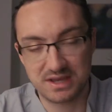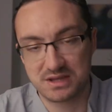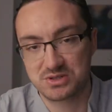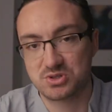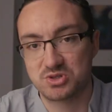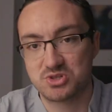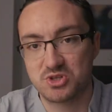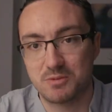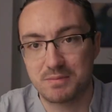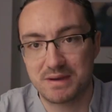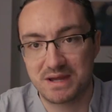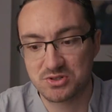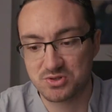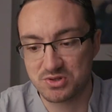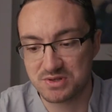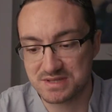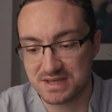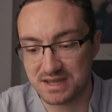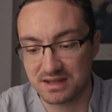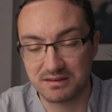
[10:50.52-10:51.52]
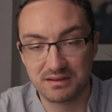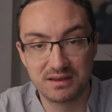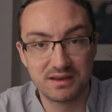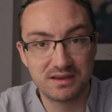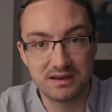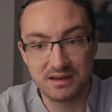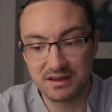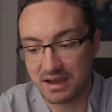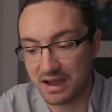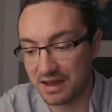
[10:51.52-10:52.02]
the extra 2 batteries in,
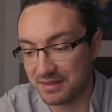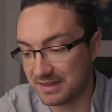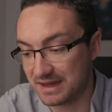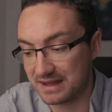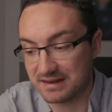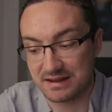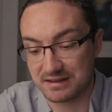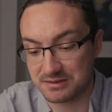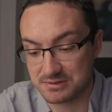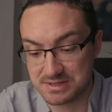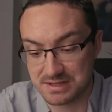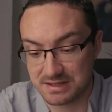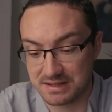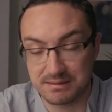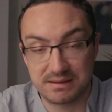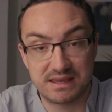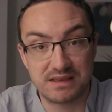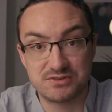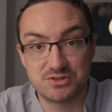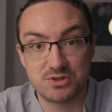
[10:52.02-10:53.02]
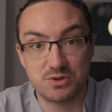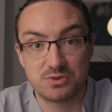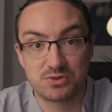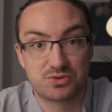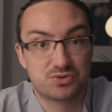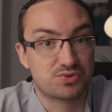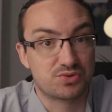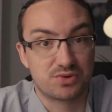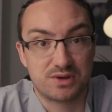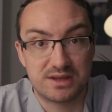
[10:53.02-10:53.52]
and that now suddenly gives you
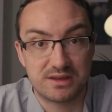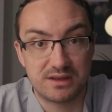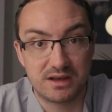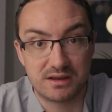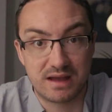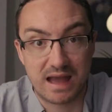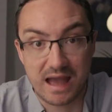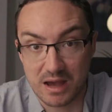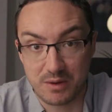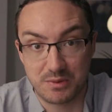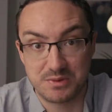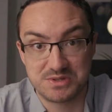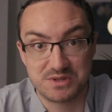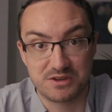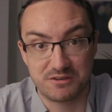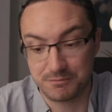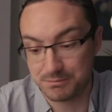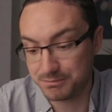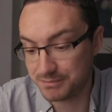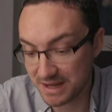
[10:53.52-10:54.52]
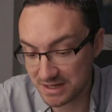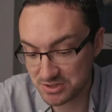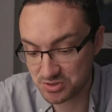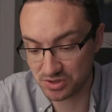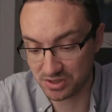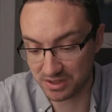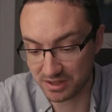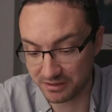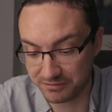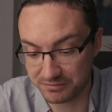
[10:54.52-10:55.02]
3 hours of
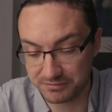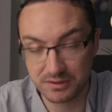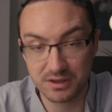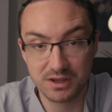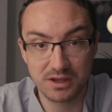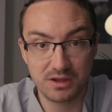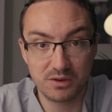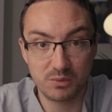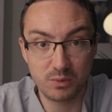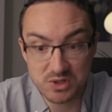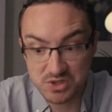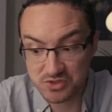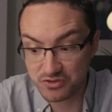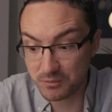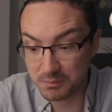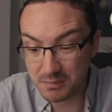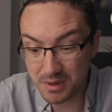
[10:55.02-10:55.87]
battery life, which for